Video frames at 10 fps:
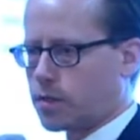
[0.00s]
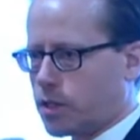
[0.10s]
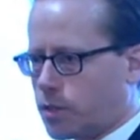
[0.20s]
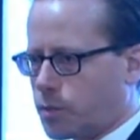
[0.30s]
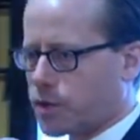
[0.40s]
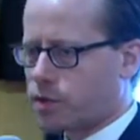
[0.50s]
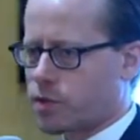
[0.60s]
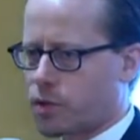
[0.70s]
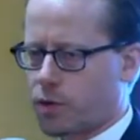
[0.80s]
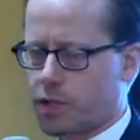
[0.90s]
dealing with
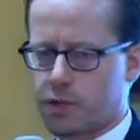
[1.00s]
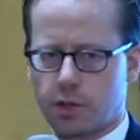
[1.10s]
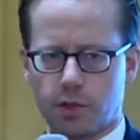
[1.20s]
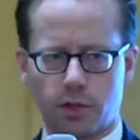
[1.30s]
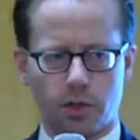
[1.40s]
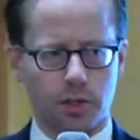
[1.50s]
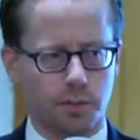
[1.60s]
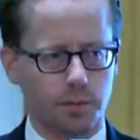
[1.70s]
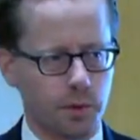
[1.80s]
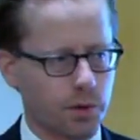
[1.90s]
custodians. So you go to
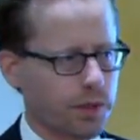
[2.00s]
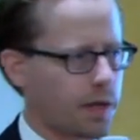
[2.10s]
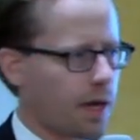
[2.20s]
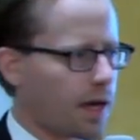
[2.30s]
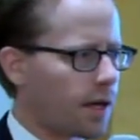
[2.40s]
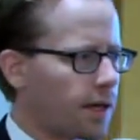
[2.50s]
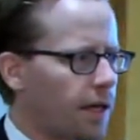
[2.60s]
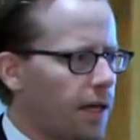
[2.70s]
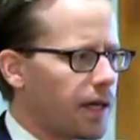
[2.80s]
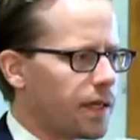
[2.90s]
employee A
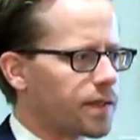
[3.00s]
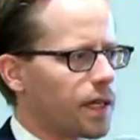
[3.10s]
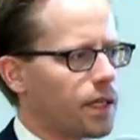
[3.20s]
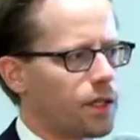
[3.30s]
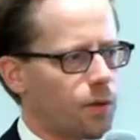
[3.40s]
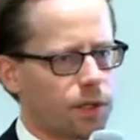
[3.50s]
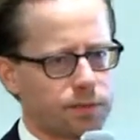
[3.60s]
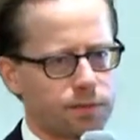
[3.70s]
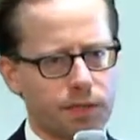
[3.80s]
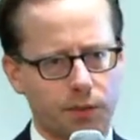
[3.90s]
and say, you know what,
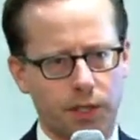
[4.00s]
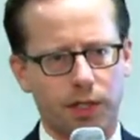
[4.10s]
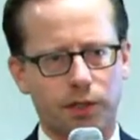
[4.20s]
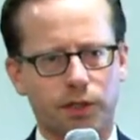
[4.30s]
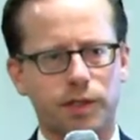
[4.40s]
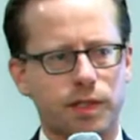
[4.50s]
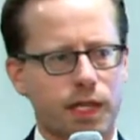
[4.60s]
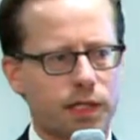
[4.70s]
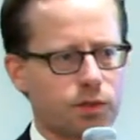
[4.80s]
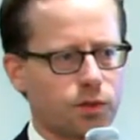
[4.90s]
can we get your
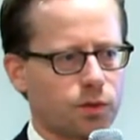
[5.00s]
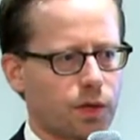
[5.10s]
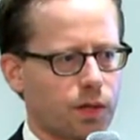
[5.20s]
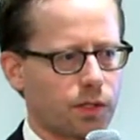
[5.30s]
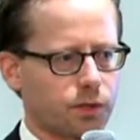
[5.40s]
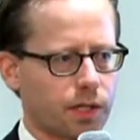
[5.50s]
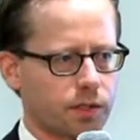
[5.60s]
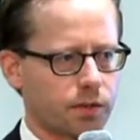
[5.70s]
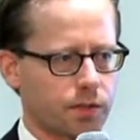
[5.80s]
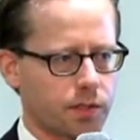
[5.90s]
consent to
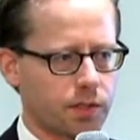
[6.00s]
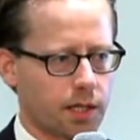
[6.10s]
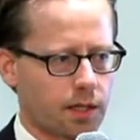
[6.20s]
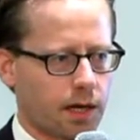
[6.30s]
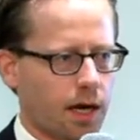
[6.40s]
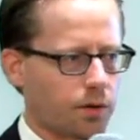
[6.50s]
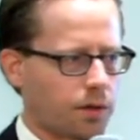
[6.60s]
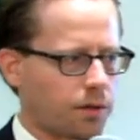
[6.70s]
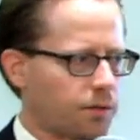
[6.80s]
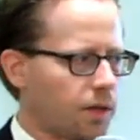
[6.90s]
transfer this data out
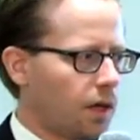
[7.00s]
of